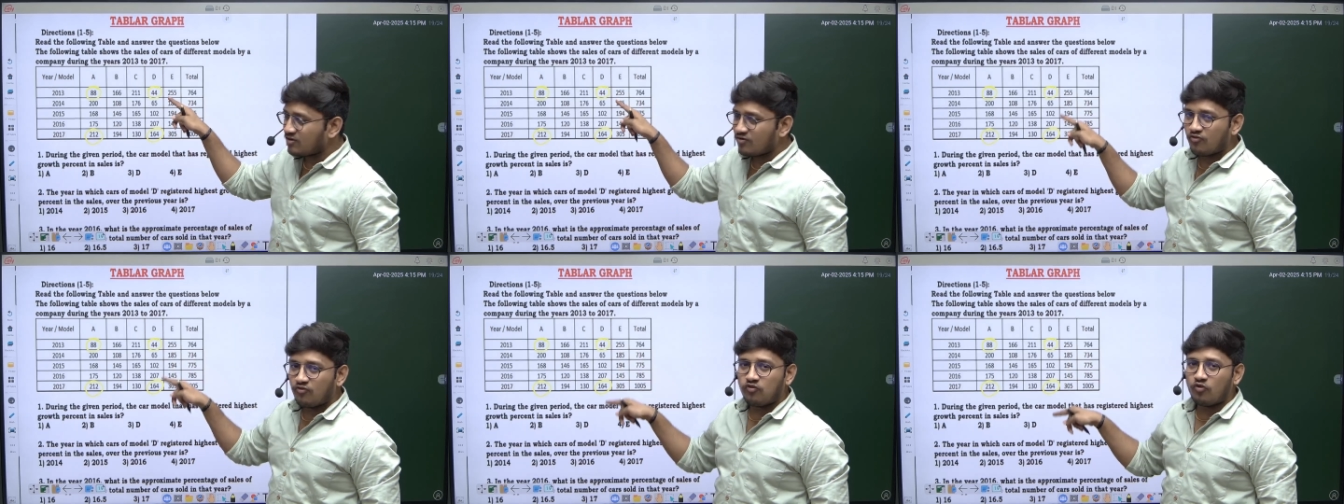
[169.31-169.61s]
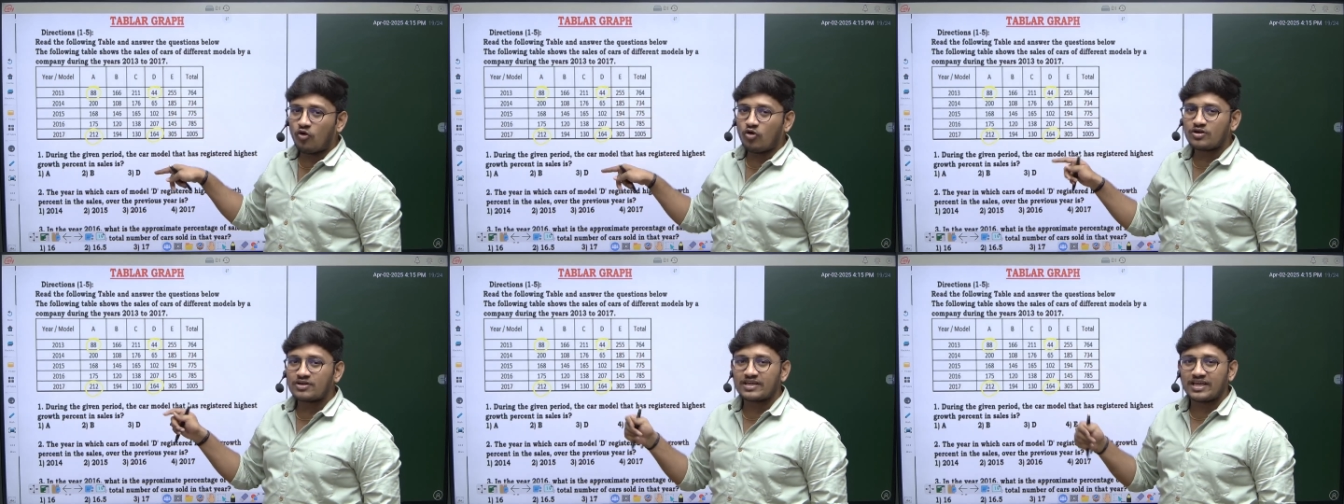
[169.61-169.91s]

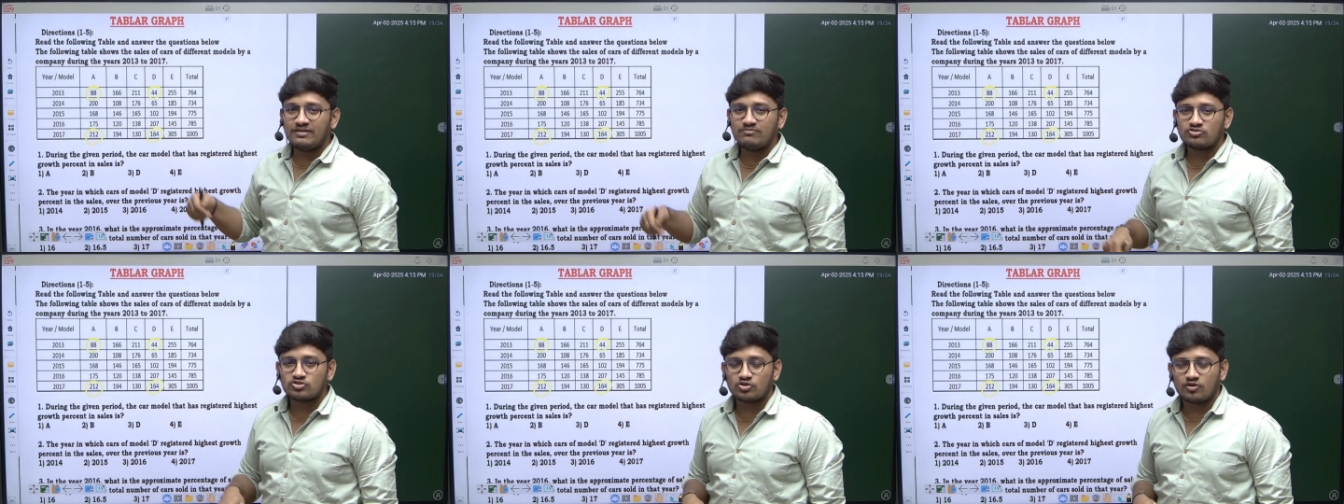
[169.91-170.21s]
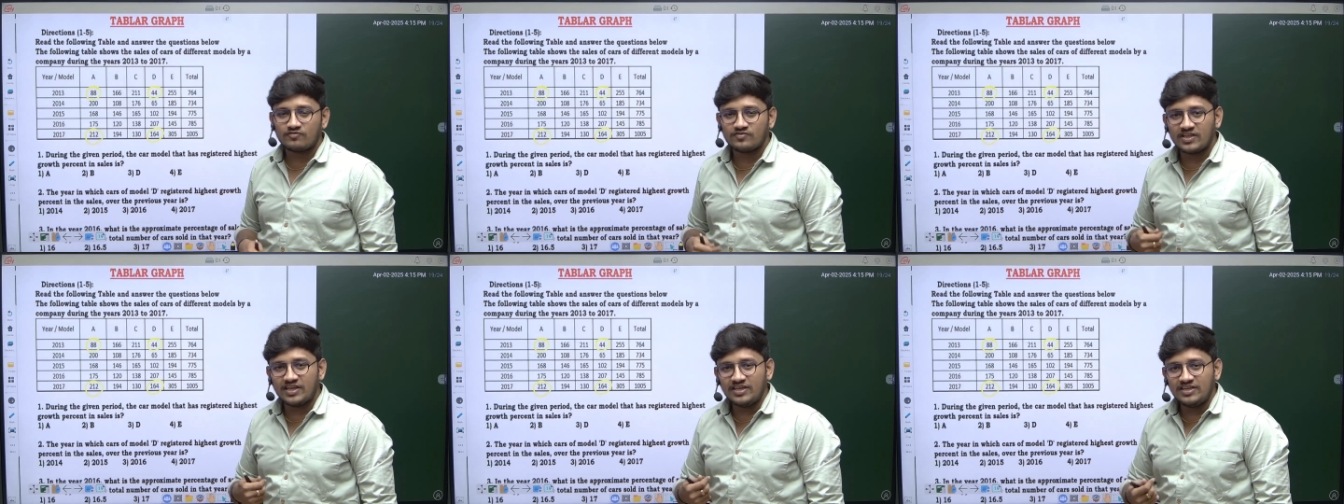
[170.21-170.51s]
4 times
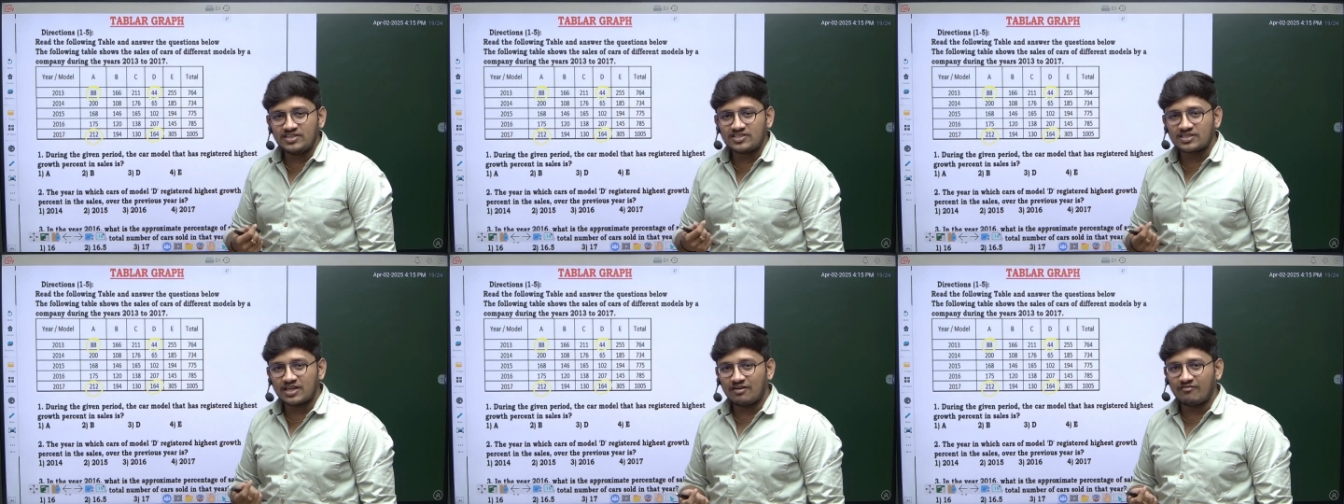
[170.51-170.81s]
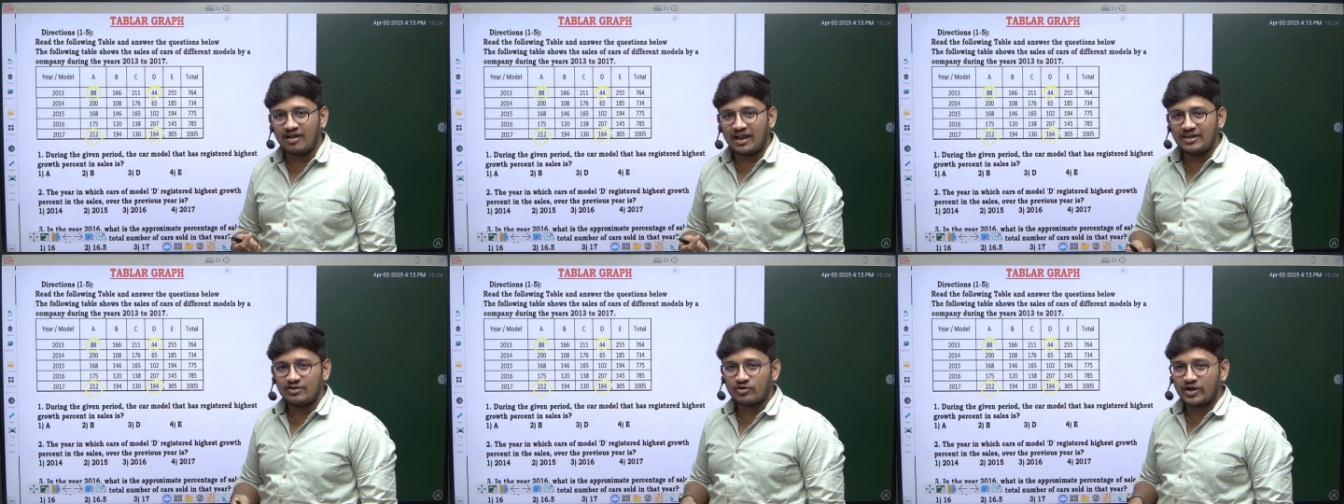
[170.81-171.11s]
of the initial
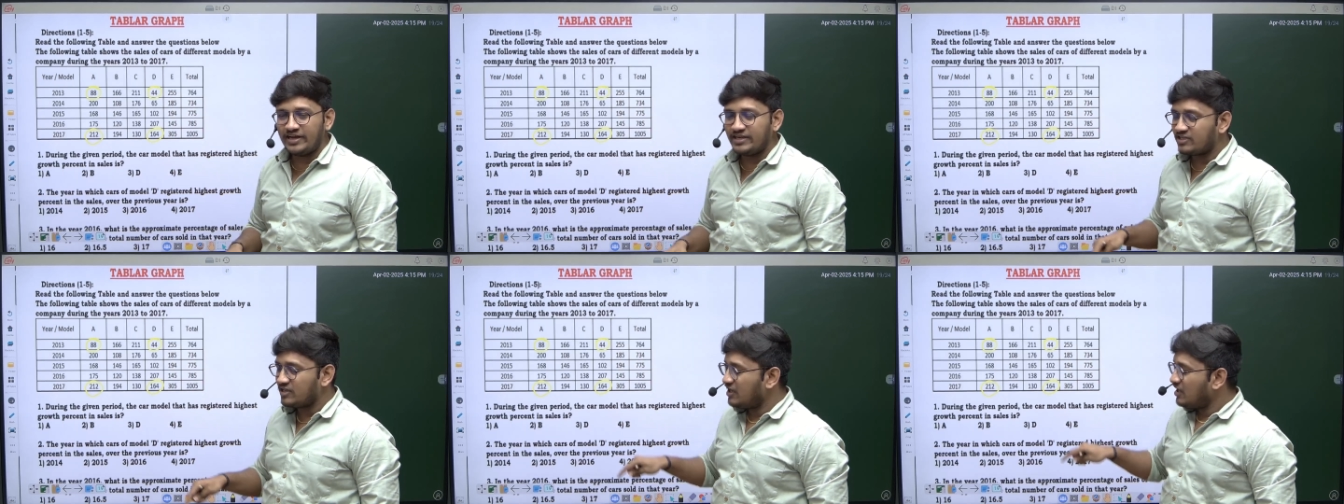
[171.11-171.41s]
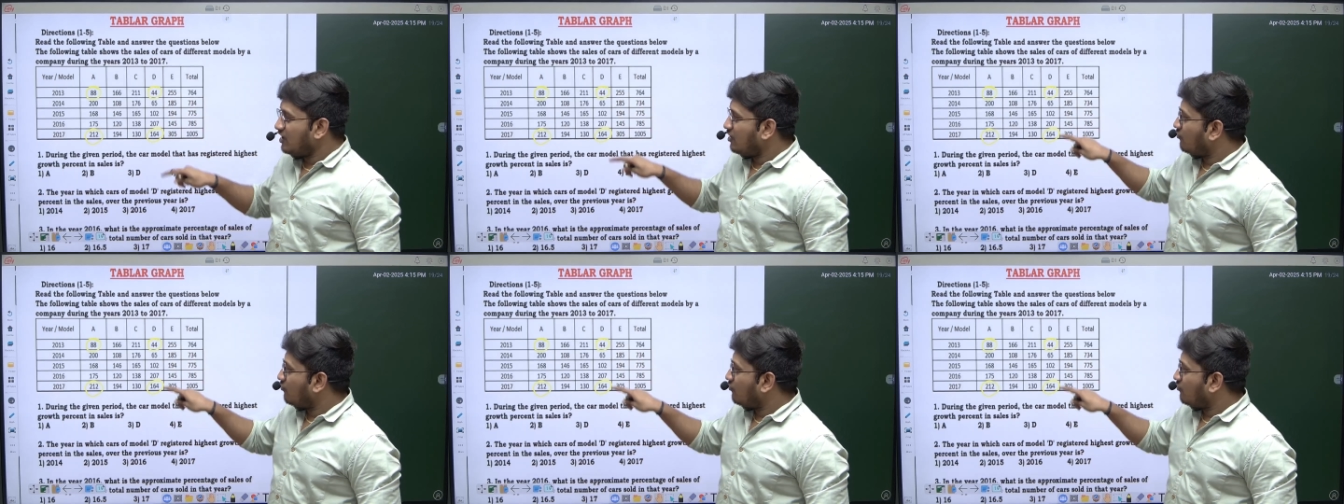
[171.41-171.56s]
value, right?